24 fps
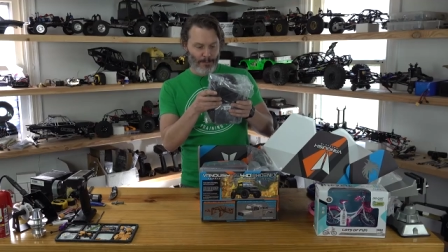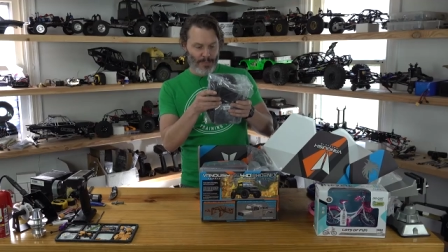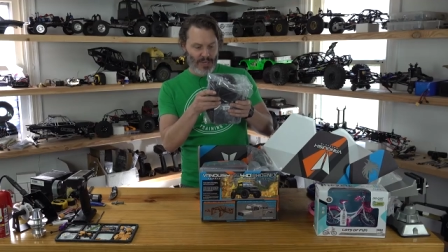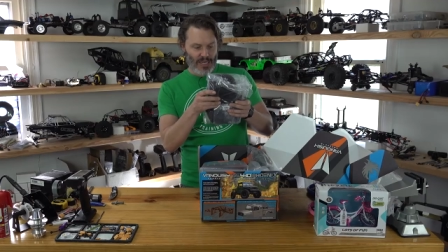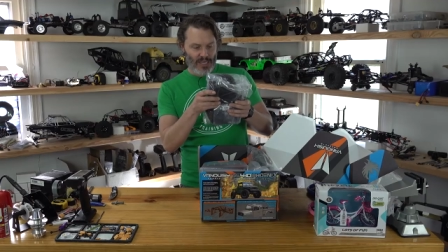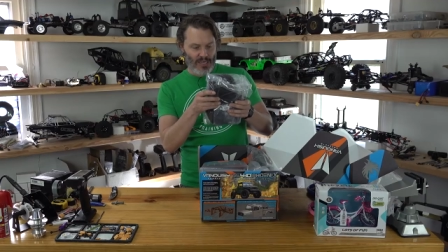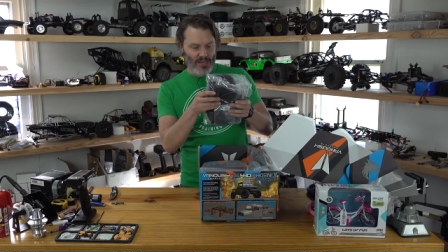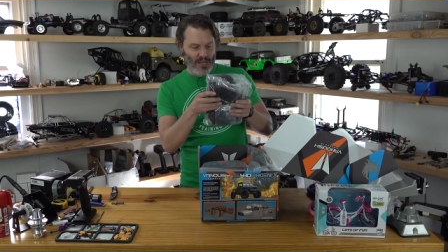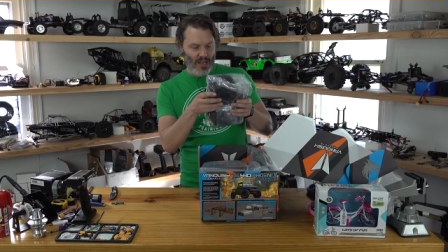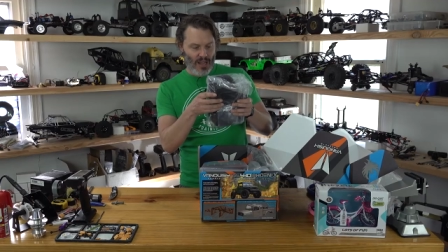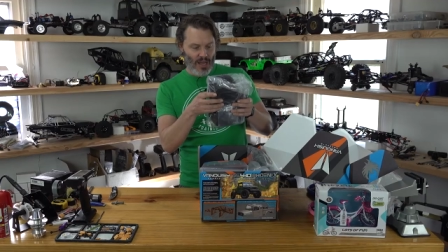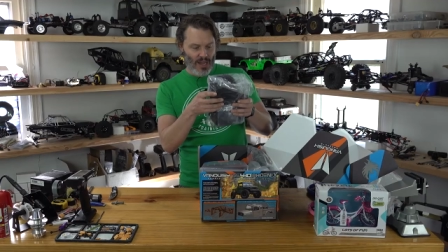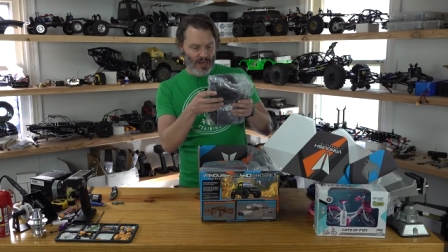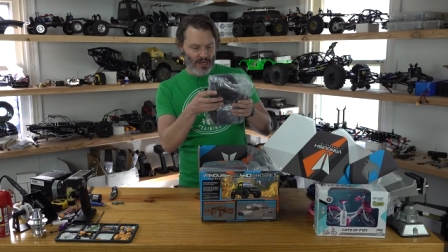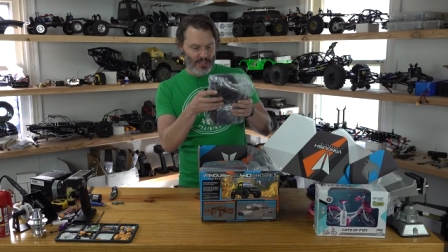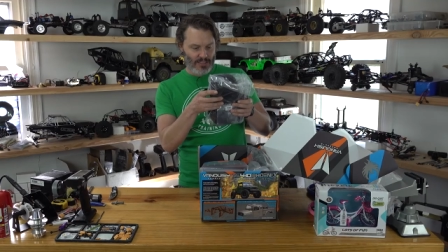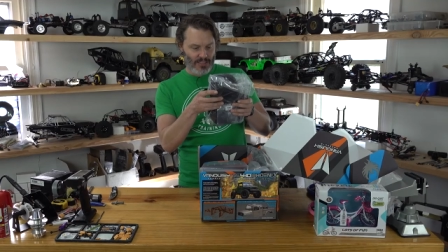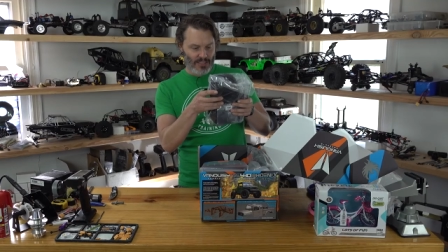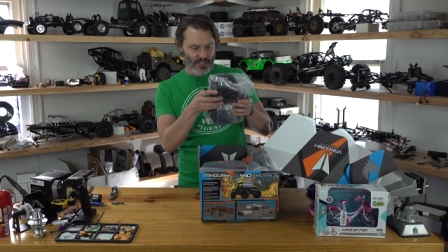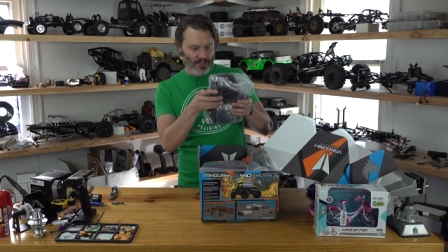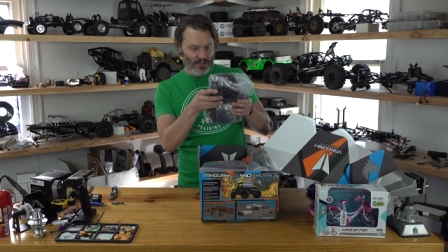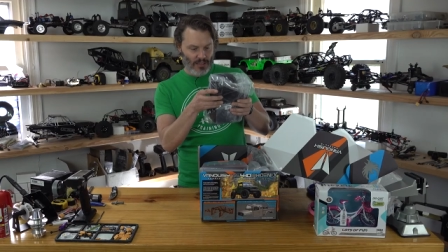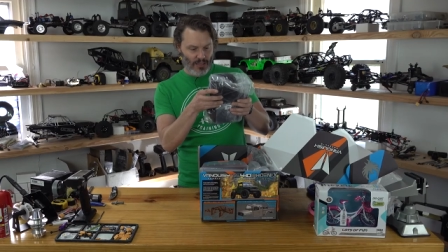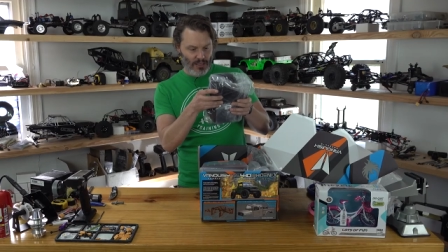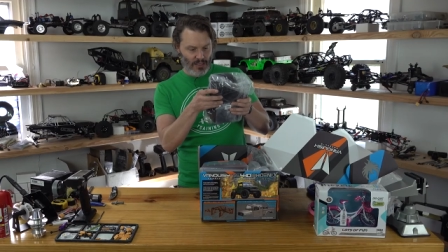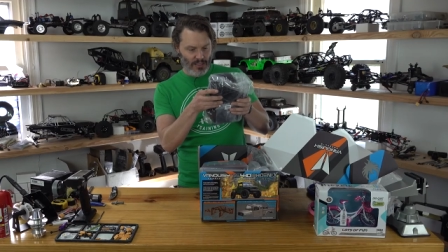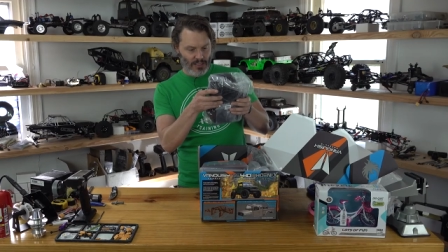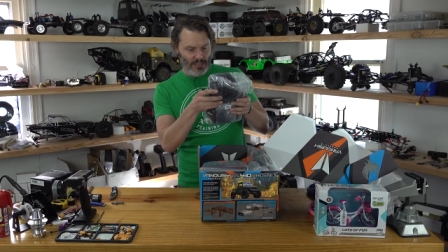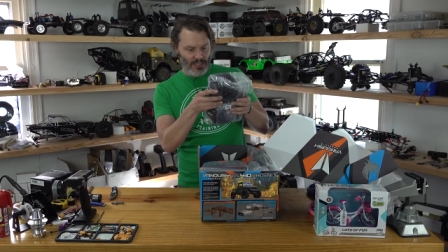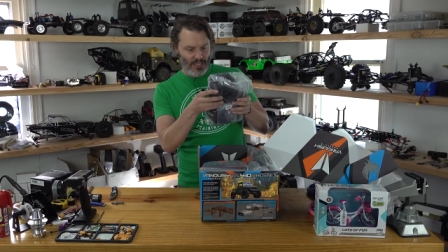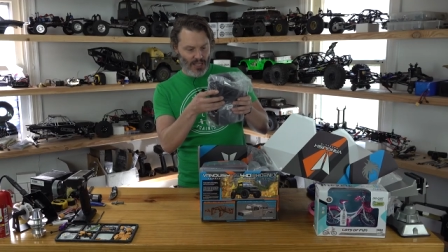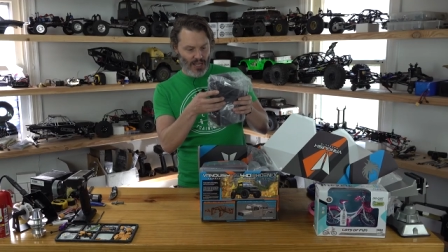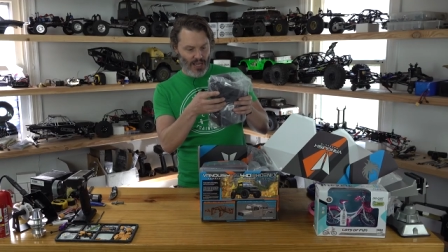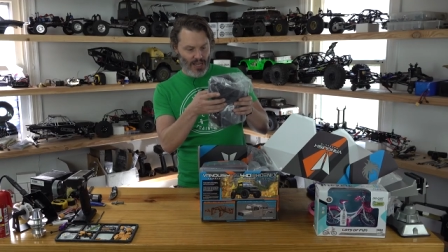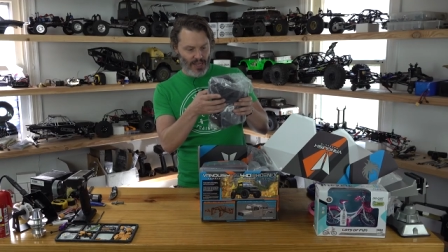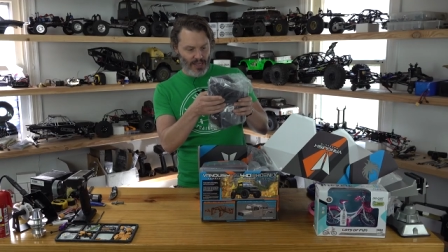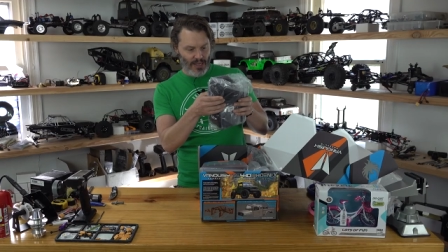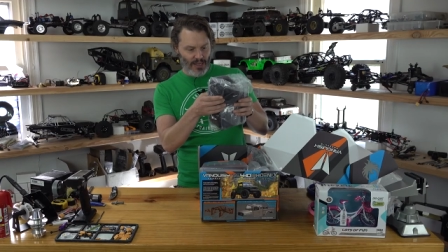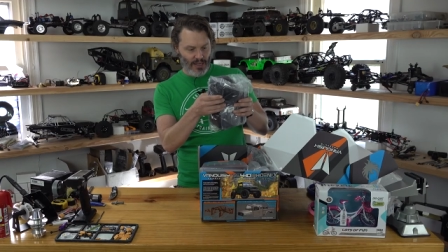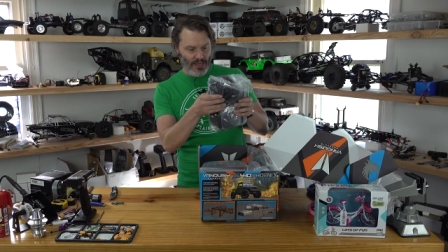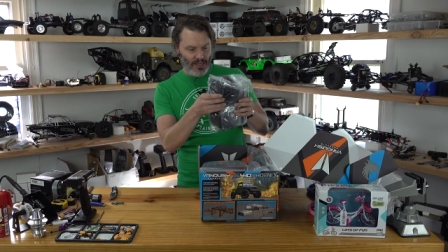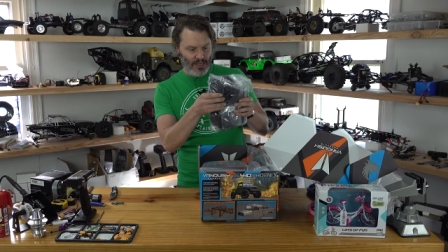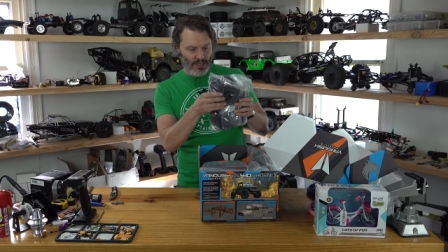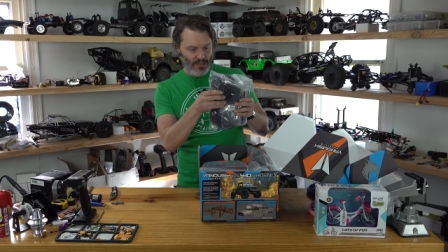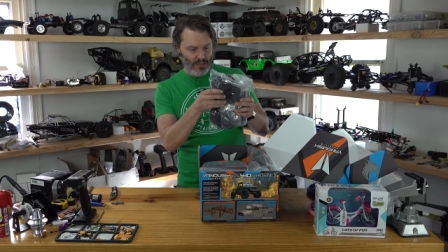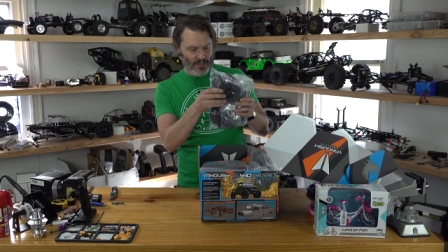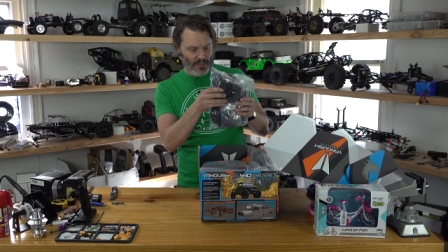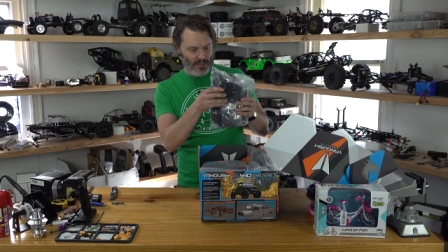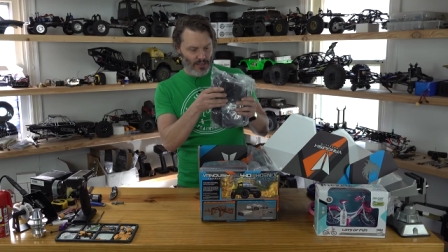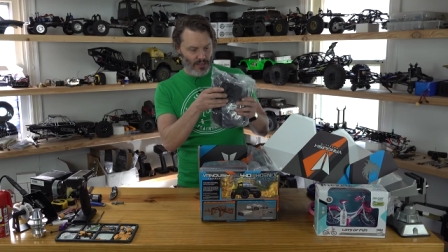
bead locks it looks like.